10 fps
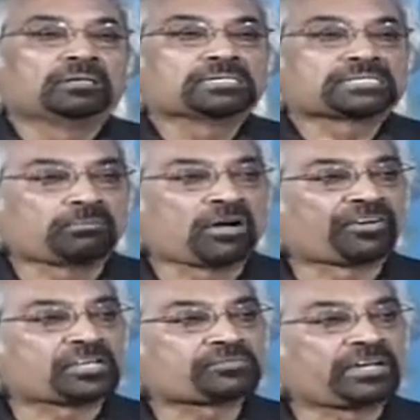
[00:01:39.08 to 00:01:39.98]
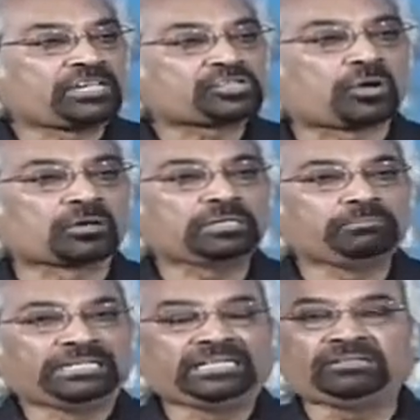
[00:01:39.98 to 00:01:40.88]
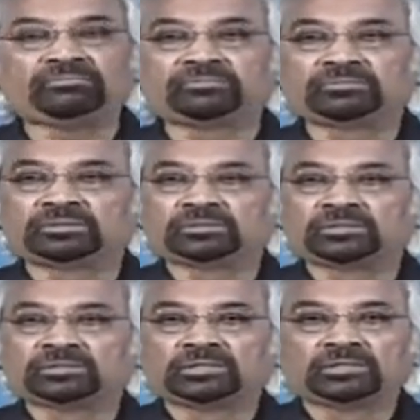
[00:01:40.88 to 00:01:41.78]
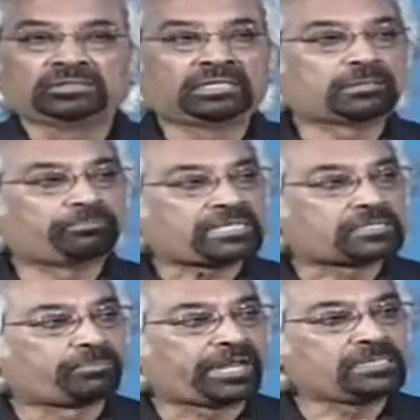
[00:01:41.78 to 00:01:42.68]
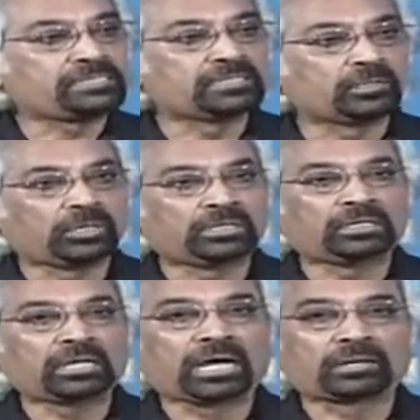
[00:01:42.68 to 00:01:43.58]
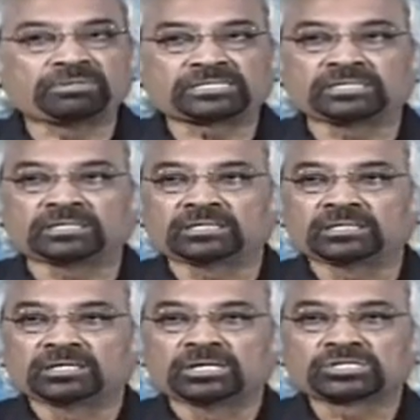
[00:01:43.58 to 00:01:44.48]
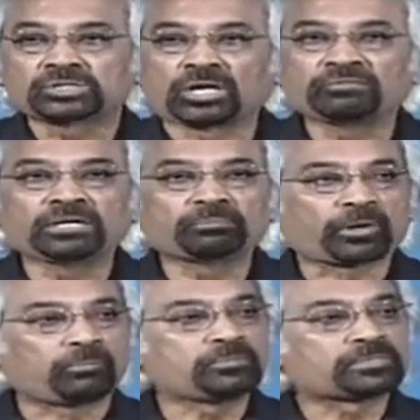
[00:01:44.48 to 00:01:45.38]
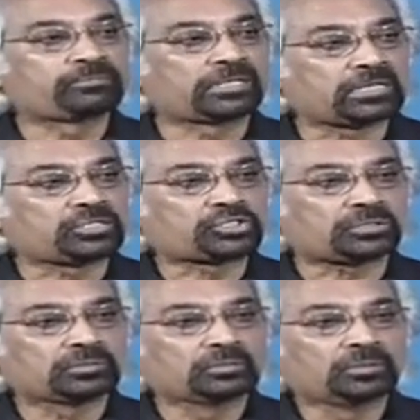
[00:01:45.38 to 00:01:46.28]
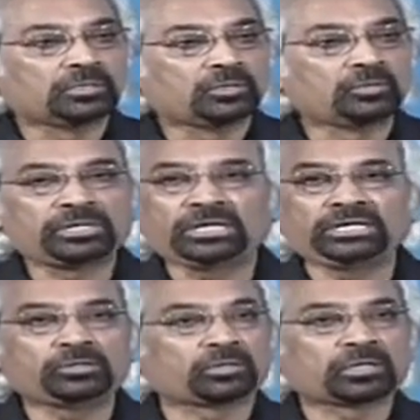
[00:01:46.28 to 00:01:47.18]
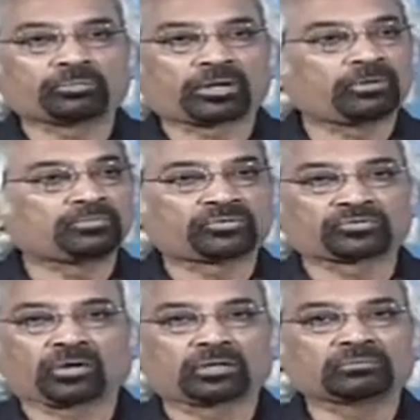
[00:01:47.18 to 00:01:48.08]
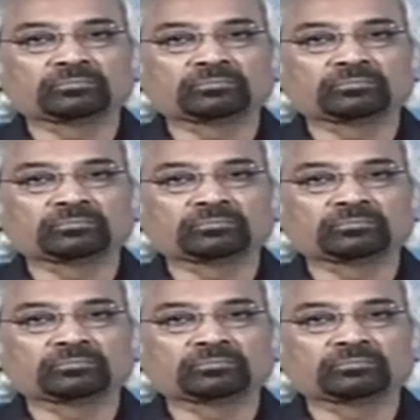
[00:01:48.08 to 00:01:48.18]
Some of us very strongly believe that the best brains in the world are busy solving problems of the rich who really don't have problems to solve.